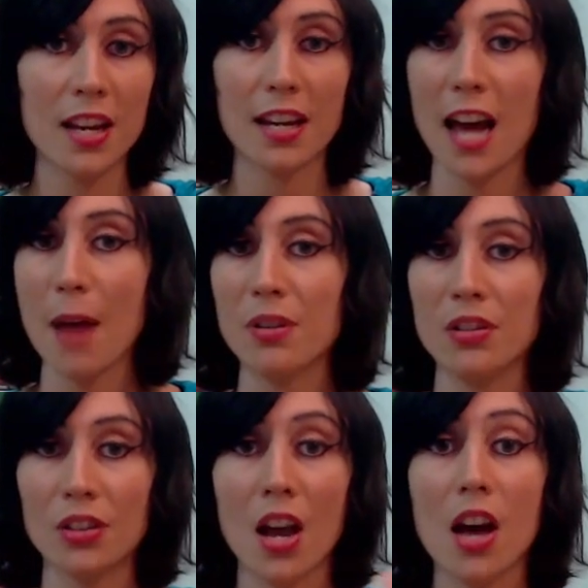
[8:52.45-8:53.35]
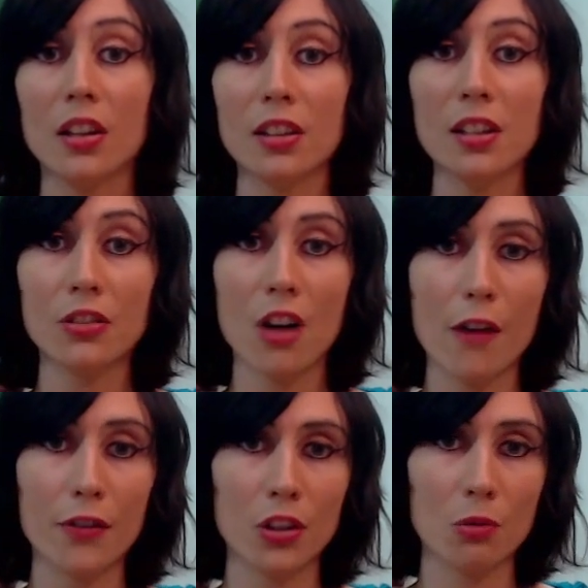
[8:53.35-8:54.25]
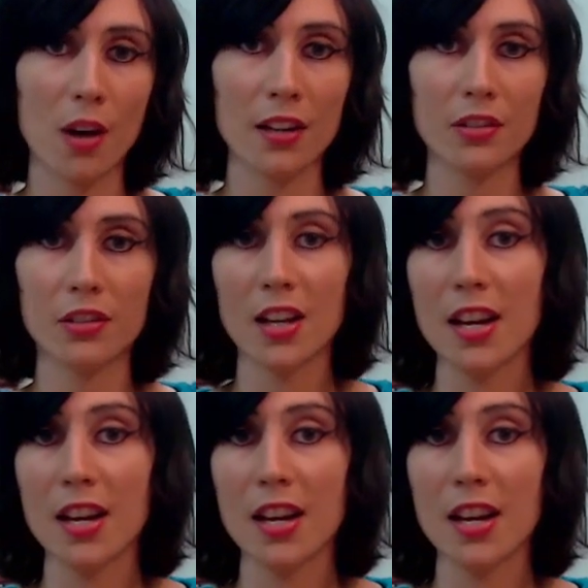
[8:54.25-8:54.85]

it happens least often to whites,